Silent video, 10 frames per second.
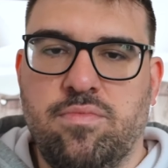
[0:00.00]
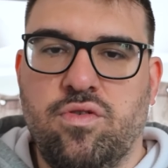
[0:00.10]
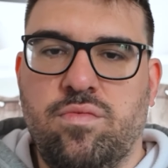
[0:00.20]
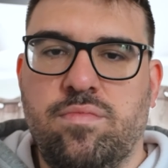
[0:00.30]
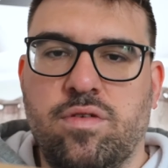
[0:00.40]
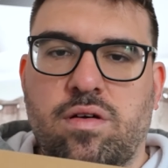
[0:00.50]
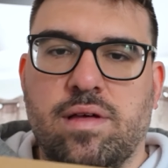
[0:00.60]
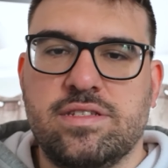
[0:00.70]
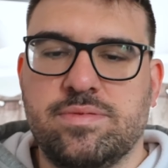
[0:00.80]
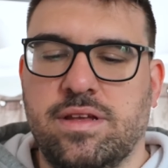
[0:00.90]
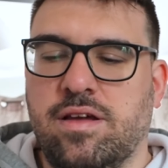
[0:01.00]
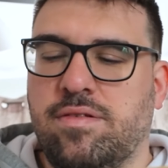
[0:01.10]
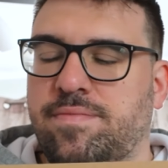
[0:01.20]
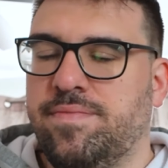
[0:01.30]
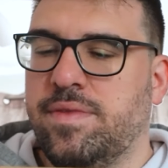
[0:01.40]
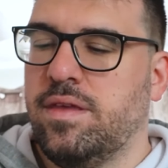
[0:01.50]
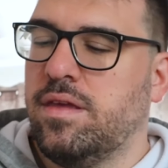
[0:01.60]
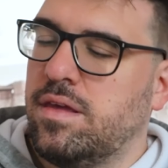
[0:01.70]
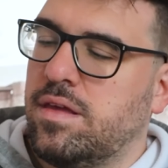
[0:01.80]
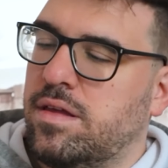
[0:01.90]
Boom. Oh, that's upside down.
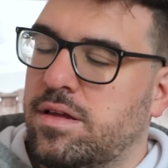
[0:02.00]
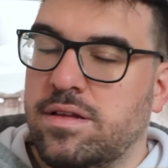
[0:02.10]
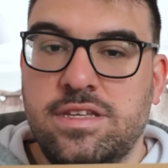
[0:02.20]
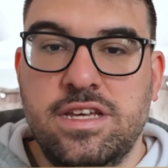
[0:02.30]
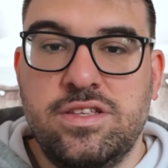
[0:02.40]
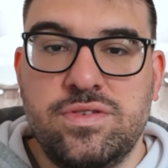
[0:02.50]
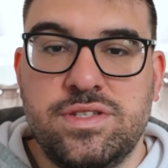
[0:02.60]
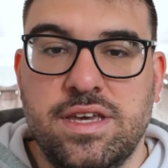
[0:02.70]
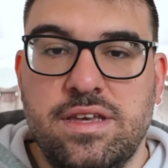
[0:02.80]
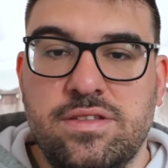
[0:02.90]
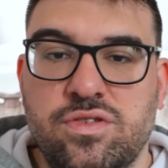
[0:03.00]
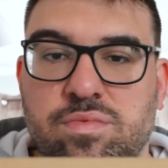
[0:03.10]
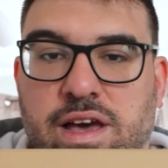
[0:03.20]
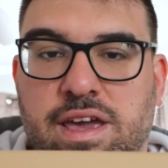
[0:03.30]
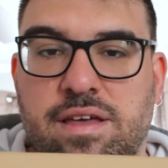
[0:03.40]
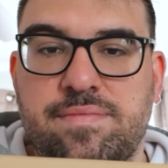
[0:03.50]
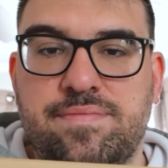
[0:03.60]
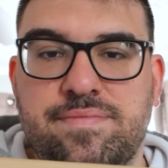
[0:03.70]
T2C, Tube Light.